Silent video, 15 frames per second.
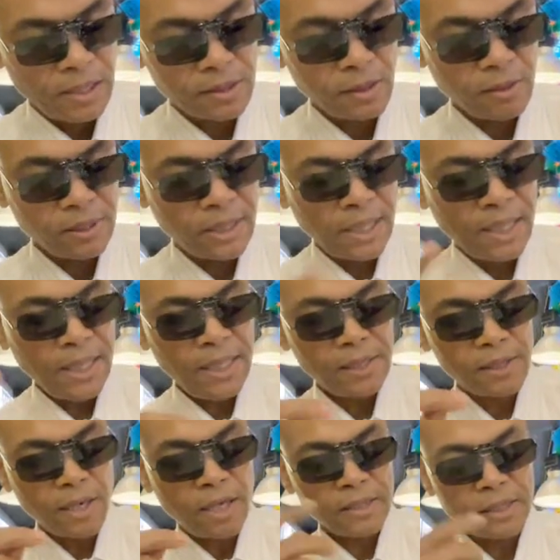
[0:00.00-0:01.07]
So
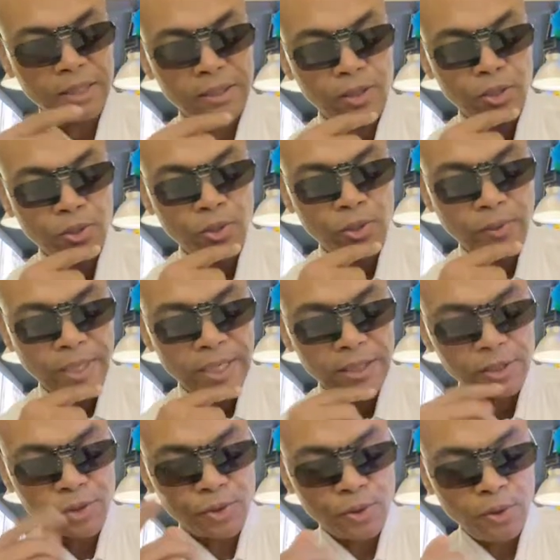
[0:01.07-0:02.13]
these are the 2
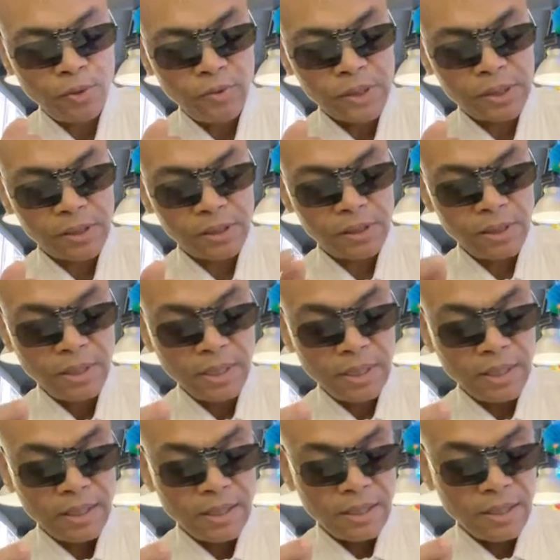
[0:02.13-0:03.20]
great truths
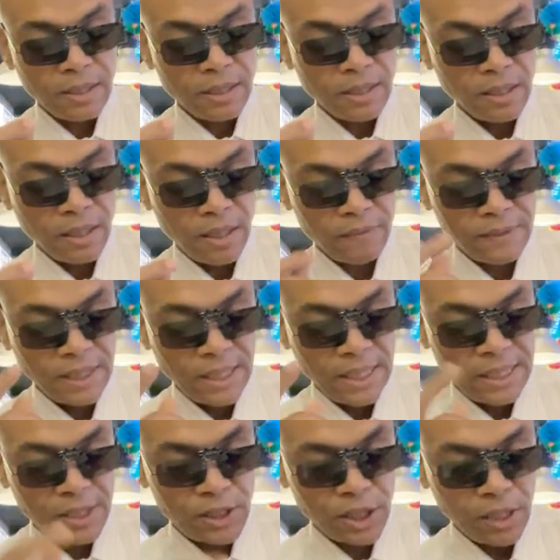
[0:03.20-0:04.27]
of the
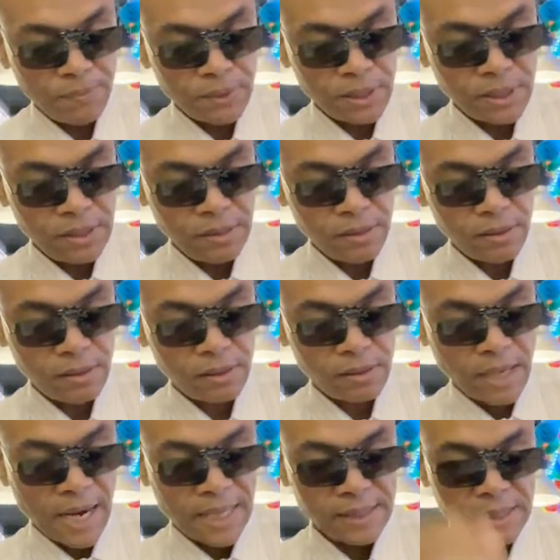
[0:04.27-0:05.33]
Egyptians.
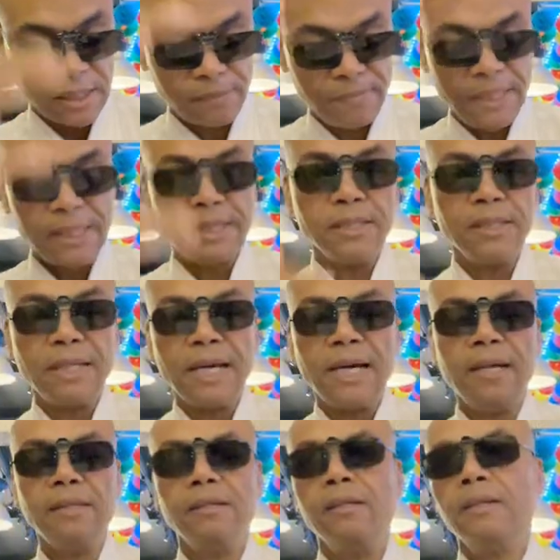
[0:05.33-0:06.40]
I just mentioned
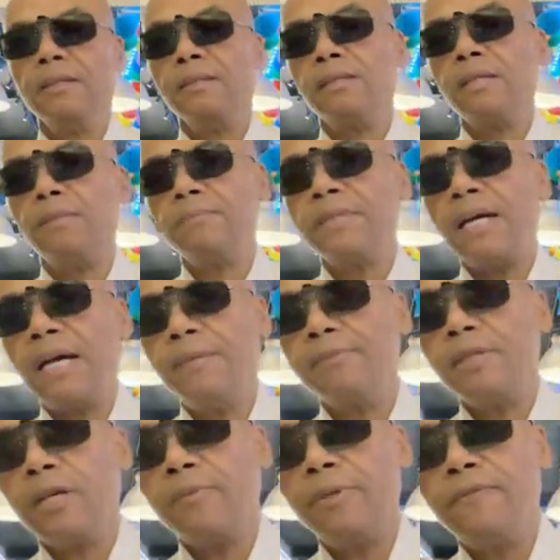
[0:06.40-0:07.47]
that. Sometimes they're